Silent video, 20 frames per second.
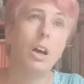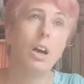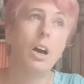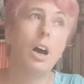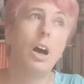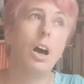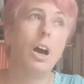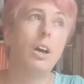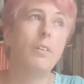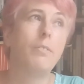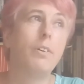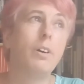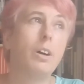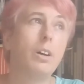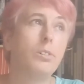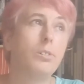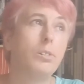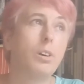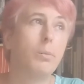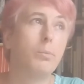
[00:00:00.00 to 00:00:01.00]
I've
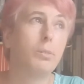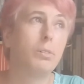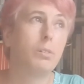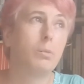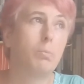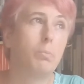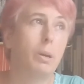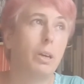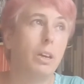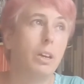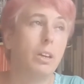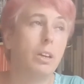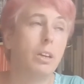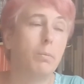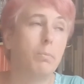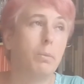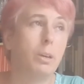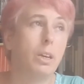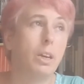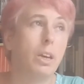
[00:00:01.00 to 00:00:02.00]
heard Tom speak at
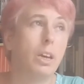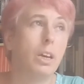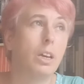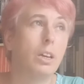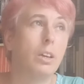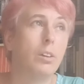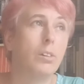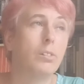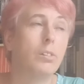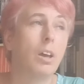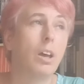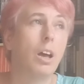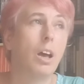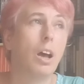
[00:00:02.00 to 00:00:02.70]
meetings.